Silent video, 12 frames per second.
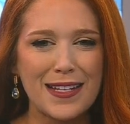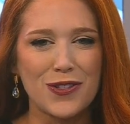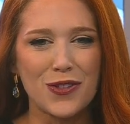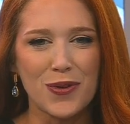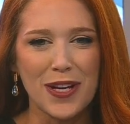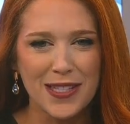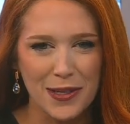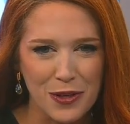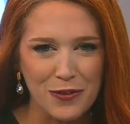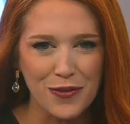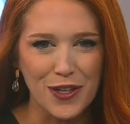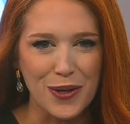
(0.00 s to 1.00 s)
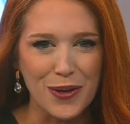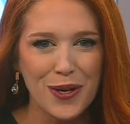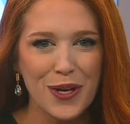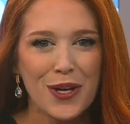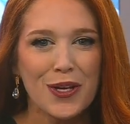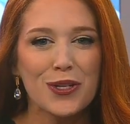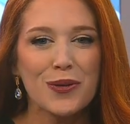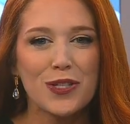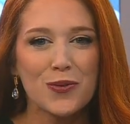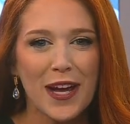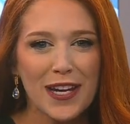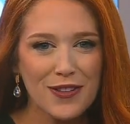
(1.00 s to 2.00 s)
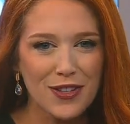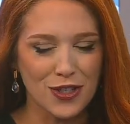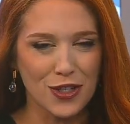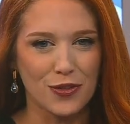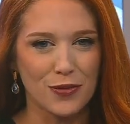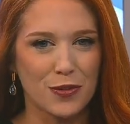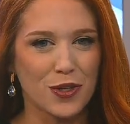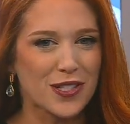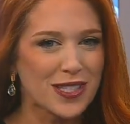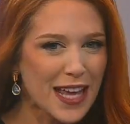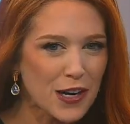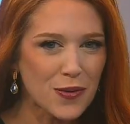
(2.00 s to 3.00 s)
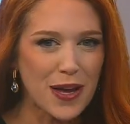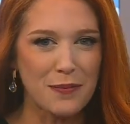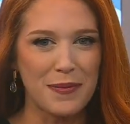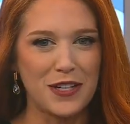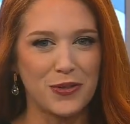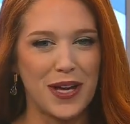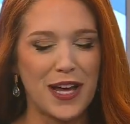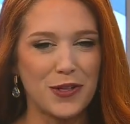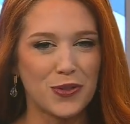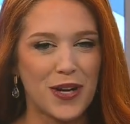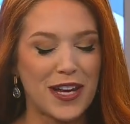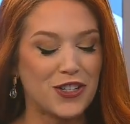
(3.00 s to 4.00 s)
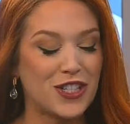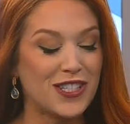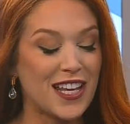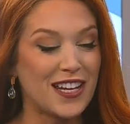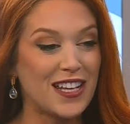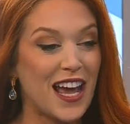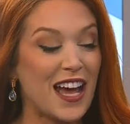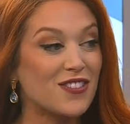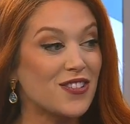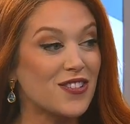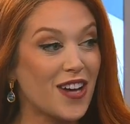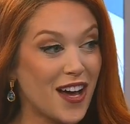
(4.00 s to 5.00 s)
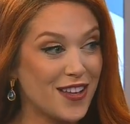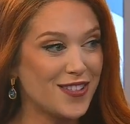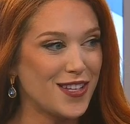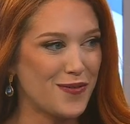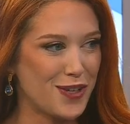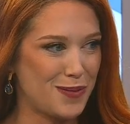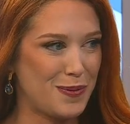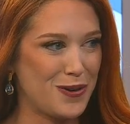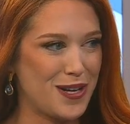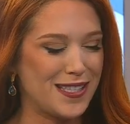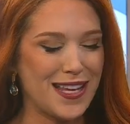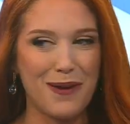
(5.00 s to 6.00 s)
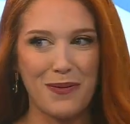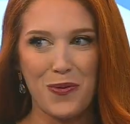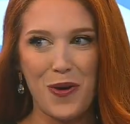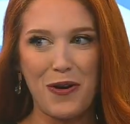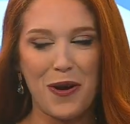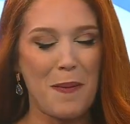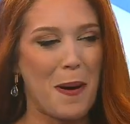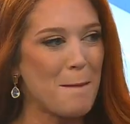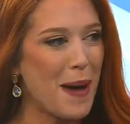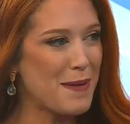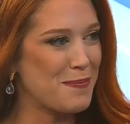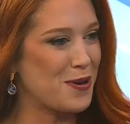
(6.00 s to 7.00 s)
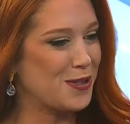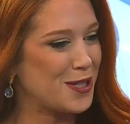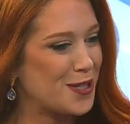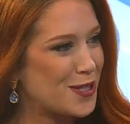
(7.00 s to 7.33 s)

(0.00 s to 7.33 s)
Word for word: and stress that we feel. So he's writing these children books centered around mental health strategies, and he has tons of experience. I want to welcome Mike Burns to